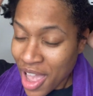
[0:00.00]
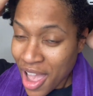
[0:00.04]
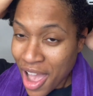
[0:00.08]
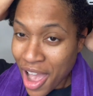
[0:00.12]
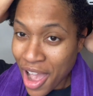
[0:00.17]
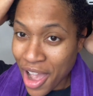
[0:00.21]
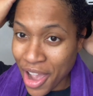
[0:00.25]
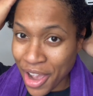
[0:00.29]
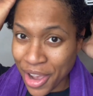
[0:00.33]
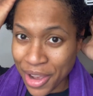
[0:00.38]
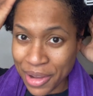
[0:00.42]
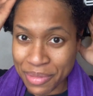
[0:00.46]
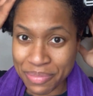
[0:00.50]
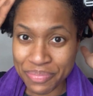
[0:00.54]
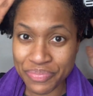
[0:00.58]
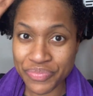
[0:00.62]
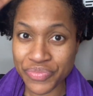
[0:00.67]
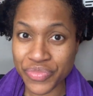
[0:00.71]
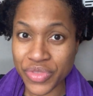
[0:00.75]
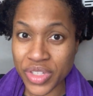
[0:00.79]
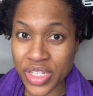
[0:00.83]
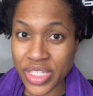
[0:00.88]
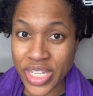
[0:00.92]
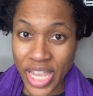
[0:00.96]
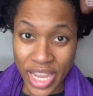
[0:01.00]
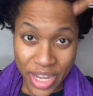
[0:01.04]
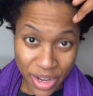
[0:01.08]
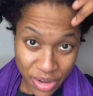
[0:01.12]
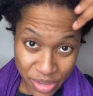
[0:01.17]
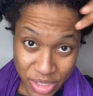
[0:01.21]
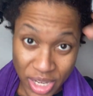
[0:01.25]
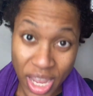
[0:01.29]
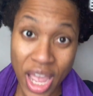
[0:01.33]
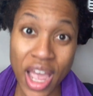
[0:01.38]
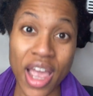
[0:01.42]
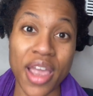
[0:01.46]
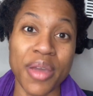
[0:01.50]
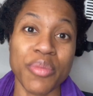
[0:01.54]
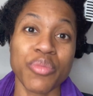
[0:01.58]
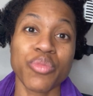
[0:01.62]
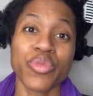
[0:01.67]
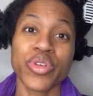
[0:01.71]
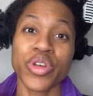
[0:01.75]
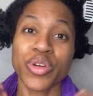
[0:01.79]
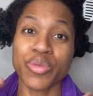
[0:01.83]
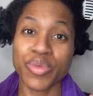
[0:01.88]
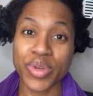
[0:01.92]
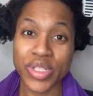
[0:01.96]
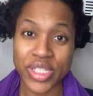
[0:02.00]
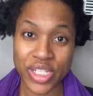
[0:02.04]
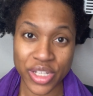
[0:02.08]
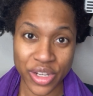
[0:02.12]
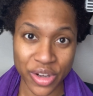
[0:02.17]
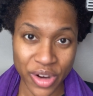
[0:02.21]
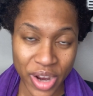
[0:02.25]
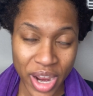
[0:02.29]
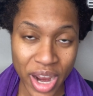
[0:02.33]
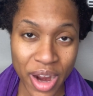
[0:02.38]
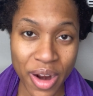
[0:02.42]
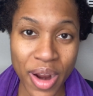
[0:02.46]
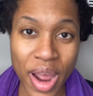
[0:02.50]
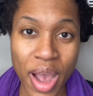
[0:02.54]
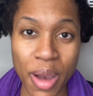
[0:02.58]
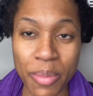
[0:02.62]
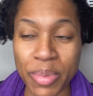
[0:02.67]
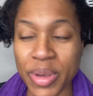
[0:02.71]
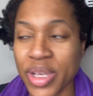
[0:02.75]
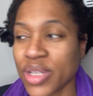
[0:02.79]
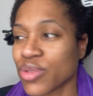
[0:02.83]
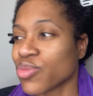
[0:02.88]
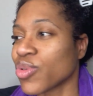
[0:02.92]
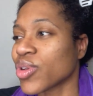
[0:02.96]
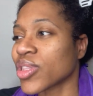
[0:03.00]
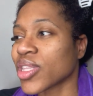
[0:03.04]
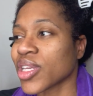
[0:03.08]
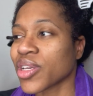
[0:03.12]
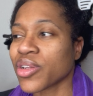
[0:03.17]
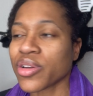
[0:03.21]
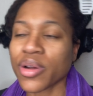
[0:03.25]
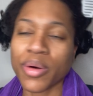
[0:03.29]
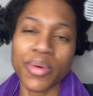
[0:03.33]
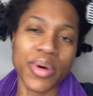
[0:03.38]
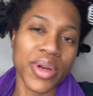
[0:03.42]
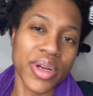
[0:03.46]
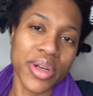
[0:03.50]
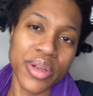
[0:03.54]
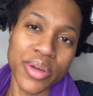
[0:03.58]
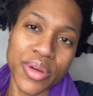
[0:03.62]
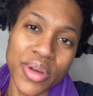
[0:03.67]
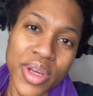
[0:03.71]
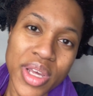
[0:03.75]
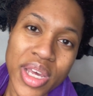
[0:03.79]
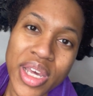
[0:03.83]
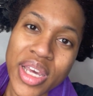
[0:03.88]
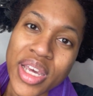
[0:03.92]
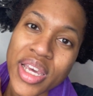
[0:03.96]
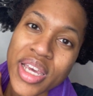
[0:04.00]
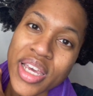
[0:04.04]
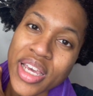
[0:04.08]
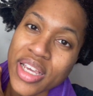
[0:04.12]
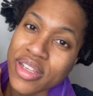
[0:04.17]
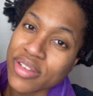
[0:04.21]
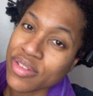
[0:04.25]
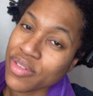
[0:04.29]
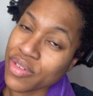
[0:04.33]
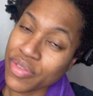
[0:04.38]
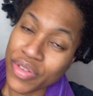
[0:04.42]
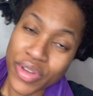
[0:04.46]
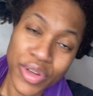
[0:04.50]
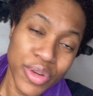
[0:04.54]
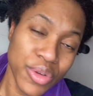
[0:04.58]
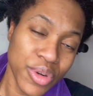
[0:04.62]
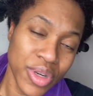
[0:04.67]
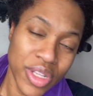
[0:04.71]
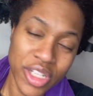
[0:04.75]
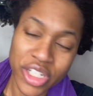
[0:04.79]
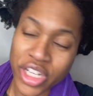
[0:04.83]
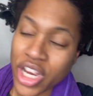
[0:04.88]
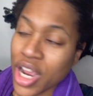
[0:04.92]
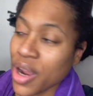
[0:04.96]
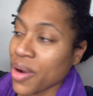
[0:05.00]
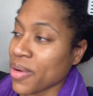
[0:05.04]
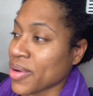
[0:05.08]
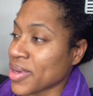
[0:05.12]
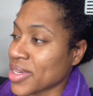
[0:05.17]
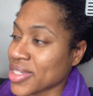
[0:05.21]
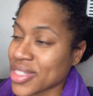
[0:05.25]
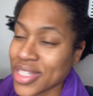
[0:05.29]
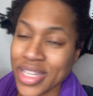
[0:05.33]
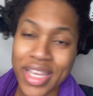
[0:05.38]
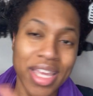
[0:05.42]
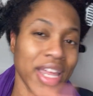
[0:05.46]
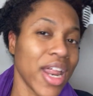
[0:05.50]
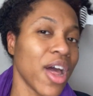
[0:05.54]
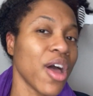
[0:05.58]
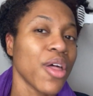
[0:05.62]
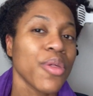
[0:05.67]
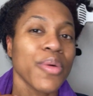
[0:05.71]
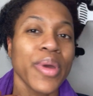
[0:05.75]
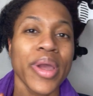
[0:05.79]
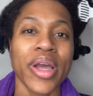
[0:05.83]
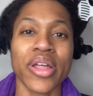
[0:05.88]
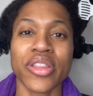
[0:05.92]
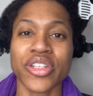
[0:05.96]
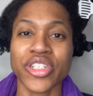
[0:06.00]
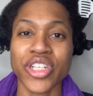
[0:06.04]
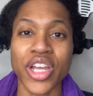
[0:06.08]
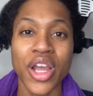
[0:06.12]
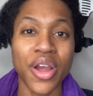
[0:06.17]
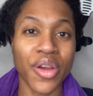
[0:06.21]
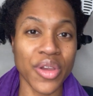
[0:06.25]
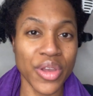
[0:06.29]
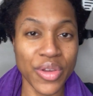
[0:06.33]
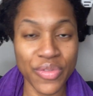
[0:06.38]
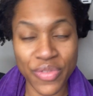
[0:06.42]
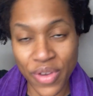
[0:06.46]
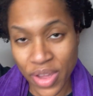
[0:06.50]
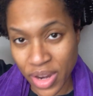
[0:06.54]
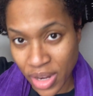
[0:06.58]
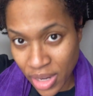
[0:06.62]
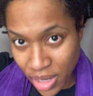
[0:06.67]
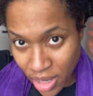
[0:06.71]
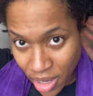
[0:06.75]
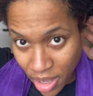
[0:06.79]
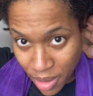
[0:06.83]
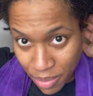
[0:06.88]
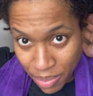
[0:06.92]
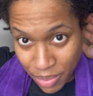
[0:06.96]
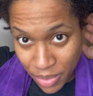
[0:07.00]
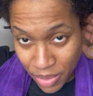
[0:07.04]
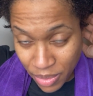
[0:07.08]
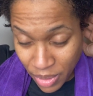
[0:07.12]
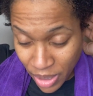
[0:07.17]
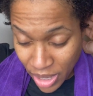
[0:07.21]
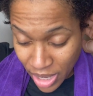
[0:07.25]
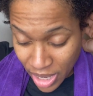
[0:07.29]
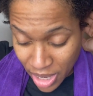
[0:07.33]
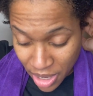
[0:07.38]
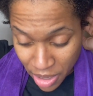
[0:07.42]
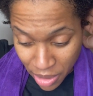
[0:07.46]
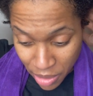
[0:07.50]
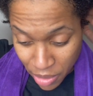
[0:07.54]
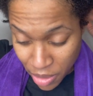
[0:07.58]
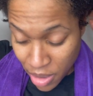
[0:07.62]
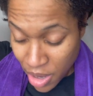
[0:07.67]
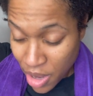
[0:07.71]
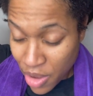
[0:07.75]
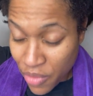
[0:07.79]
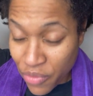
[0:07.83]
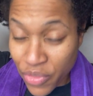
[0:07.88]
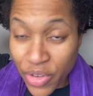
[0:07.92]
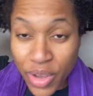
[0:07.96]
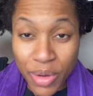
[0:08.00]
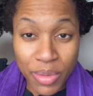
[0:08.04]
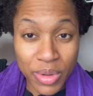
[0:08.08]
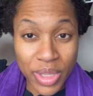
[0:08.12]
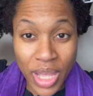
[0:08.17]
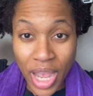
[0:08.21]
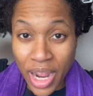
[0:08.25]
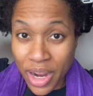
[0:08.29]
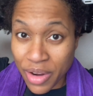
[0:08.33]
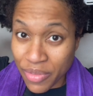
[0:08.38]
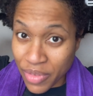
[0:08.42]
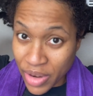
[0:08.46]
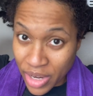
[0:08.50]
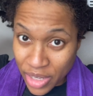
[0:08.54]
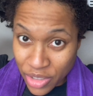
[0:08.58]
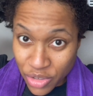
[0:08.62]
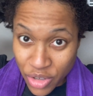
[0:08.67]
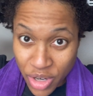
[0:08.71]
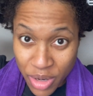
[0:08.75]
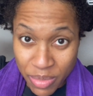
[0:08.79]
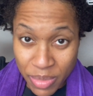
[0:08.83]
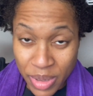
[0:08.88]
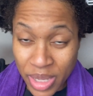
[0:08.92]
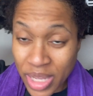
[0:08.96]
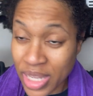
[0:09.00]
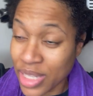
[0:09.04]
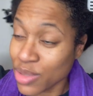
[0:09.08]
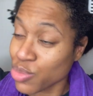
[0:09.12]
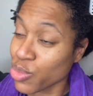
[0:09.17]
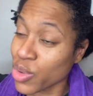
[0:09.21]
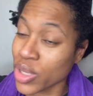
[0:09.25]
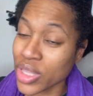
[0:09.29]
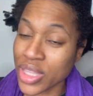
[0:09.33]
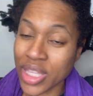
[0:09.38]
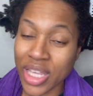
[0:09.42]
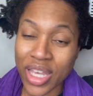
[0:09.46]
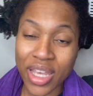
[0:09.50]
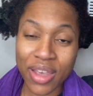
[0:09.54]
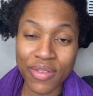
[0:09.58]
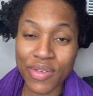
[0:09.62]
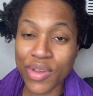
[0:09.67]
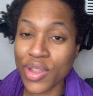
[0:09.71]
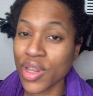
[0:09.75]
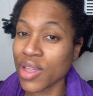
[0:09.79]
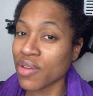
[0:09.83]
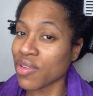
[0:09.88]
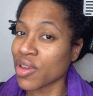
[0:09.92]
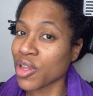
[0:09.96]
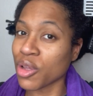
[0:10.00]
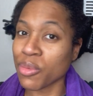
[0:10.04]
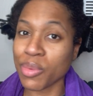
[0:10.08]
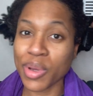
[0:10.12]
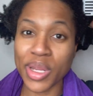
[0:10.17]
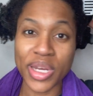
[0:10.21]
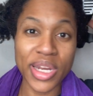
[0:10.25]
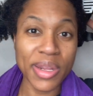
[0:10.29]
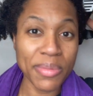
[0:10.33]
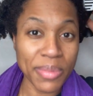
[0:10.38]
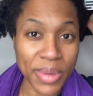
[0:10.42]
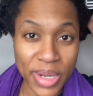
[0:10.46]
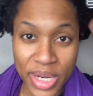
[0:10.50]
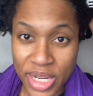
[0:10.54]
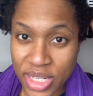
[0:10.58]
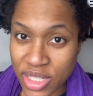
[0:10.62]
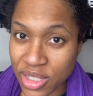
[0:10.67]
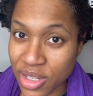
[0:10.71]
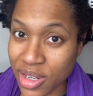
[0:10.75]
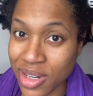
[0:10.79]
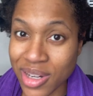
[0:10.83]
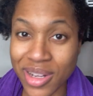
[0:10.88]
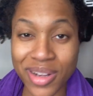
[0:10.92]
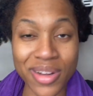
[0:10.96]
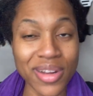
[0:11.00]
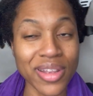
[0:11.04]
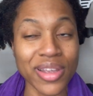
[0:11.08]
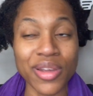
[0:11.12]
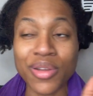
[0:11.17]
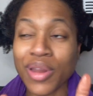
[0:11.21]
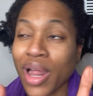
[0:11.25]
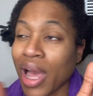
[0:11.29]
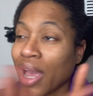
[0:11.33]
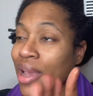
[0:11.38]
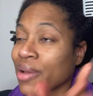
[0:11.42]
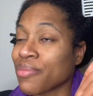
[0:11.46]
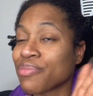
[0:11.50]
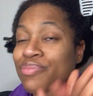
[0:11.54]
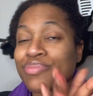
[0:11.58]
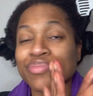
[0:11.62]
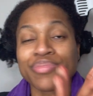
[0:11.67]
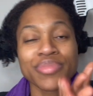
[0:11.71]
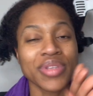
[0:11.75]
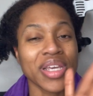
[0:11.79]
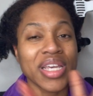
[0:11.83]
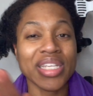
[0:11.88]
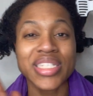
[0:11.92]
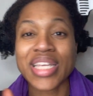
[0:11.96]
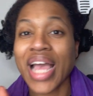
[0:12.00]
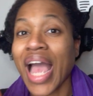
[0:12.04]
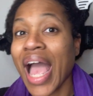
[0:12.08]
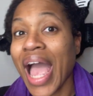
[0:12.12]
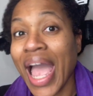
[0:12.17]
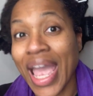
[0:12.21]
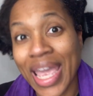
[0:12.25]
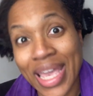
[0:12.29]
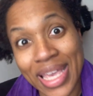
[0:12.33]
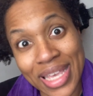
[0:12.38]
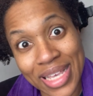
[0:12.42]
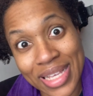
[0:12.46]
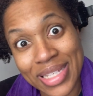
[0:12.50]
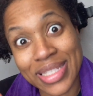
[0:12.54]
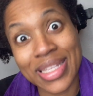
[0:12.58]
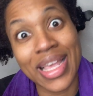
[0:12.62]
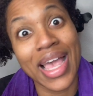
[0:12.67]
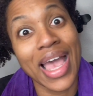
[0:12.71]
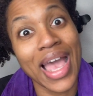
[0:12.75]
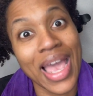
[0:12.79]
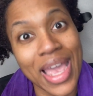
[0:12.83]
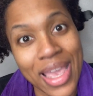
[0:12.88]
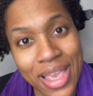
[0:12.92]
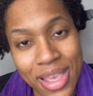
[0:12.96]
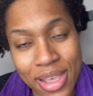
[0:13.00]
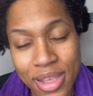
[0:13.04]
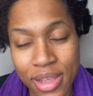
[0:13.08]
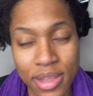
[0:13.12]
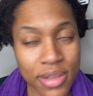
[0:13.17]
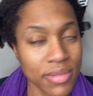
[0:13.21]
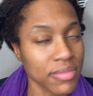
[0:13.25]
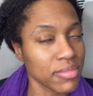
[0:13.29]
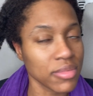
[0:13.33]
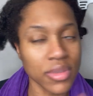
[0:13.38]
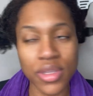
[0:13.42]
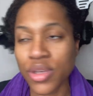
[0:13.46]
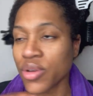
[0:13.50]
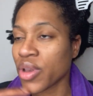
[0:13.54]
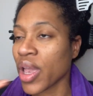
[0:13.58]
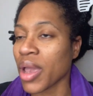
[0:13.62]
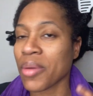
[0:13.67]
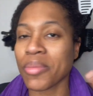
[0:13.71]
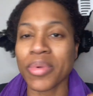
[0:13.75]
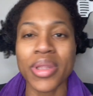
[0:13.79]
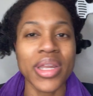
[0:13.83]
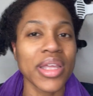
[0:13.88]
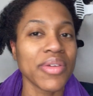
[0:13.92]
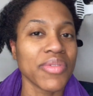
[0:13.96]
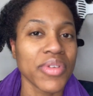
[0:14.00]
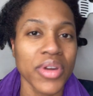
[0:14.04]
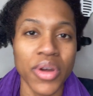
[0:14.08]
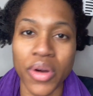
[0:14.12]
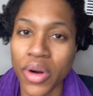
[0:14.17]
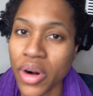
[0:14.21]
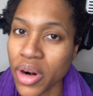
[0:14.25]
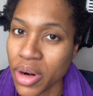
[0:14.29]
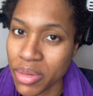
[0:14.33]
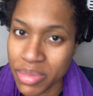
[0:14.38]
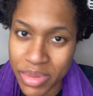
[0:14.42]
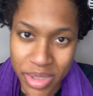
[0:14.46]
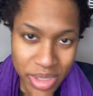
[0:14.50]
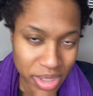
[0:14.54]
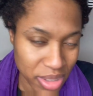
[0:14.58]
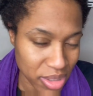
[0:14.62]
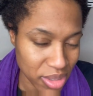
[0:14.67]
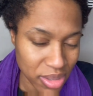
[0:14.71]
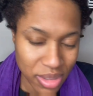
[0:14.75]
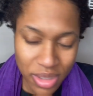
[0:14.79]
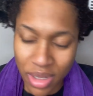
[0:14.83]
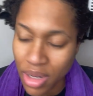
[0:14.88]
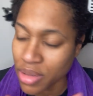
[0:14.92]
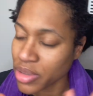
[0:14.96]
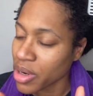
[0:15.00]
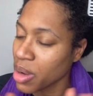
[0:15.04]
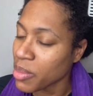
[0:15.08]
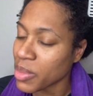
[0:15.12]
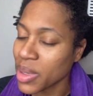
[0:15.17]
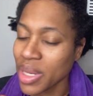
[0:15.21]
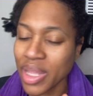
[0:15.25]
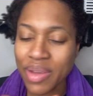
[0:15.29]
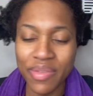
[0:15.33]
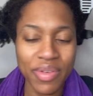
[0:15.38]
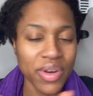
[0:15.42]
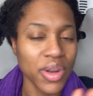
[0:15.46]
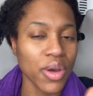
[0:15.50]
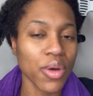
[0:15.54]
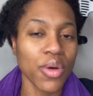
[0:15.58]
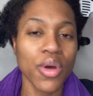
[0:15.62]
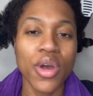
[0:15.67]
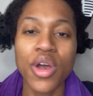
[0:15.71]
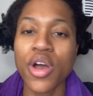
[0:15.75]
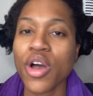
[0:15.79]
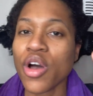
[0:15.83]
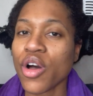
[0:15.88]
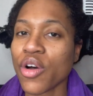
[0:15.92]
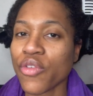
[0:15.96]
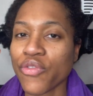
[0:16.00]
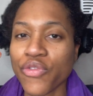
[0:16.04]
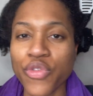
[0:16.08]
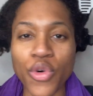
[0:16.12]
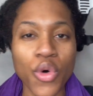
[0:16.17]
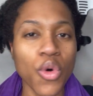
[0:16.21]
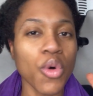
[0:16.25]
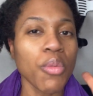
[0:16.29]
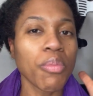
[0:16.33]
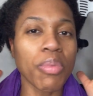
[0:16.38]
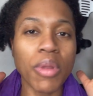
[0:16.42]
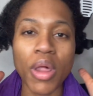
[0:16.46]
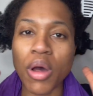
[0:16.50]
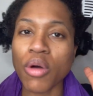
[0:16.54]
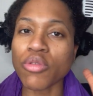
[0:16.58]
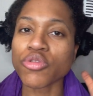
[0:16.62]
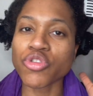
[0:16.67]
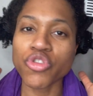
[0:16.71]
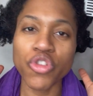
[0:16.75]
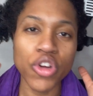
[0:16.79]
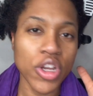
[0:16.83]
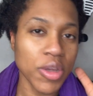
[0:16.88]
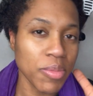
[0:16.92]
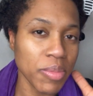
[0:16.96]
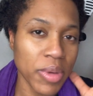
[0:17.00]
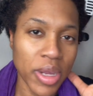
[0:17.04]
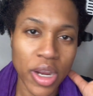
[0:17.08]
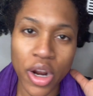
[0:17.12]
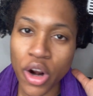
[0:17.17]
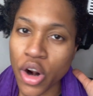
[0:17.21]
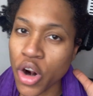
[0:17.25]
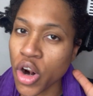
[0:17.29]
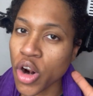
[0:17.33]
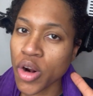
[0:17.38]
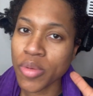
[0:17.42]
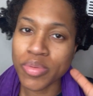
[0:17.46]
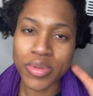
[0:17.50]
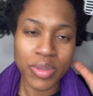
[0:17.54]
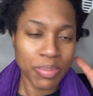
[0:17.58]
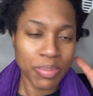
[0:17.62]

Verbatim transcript: Um, take your time when you're rinsing your hair out, because one thing you don't want to do is if you do it in the shower, is to get all the way out the shower and you find a lump right here filled with Ayurvedic treatment. It's one thing if you leave a little bit of deep conditioner and you, you like, it's all right, it's all right. You can't be leaving no herbs in it. Don't, don't be leaving no full-blown treatment herbs